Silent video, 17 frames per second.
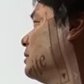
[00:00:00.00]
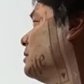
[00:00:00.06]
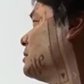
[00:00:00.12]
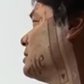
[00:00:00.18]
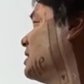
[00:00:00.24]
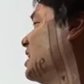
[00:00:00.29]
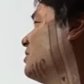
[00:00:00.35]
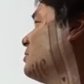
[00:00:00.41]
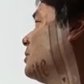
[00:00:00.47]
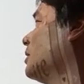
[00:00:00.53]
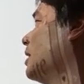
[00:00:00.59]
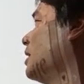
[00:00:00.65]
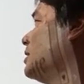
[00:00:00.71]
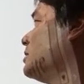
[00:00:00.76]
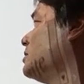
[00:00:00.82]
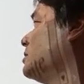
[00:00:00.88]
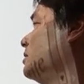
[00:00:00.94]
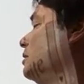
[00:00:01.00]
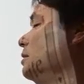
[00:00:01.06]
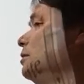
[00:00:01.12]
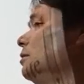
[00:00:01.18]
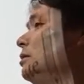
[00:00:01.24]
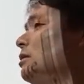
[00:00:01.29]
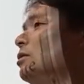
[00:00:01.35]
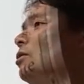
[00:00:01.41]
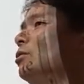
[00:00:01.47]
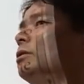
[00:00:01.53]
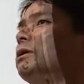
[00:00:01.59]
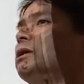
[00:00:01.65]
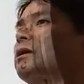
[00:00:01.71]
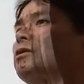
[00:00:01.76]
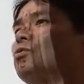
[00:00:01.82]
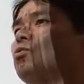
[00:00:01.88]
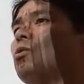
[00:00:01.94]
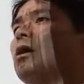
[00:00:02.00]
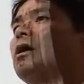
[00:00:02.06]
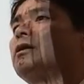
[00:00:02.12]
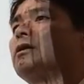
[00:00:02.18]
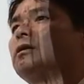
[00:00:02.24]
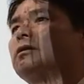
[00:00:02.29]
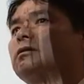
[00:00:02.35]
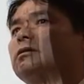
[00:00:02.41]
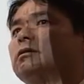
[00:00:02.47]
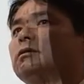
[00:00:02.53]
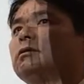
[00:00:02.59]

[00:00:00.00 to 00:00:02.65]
stabilized, you, you hold it underwater.